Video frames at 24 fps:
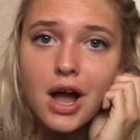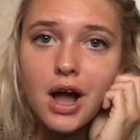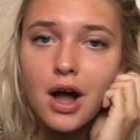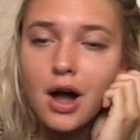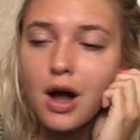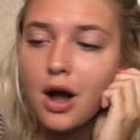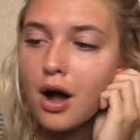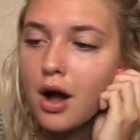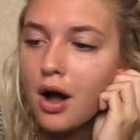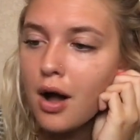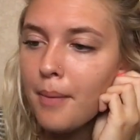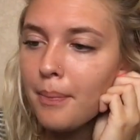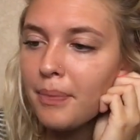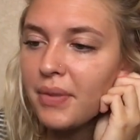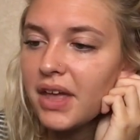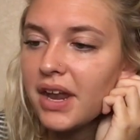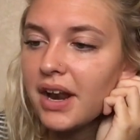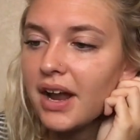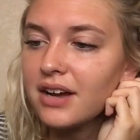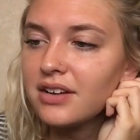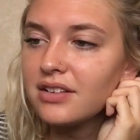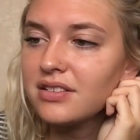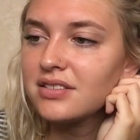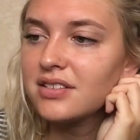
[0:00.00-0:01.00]
Um,
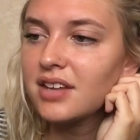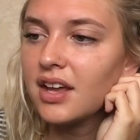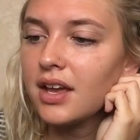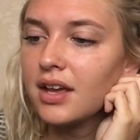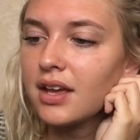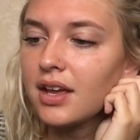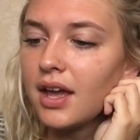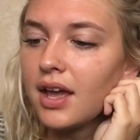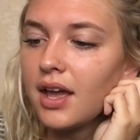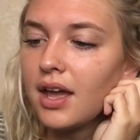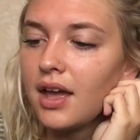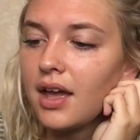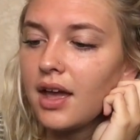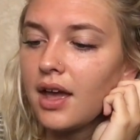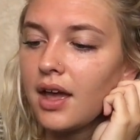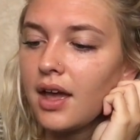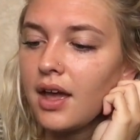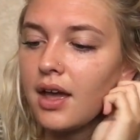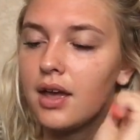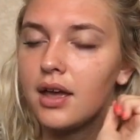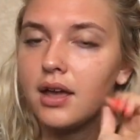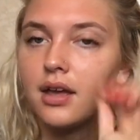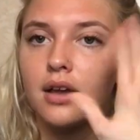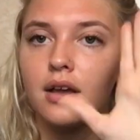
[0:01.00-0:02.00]
and I just take
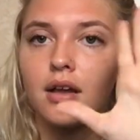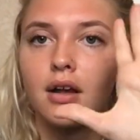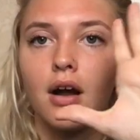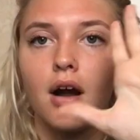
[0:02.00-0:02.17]
a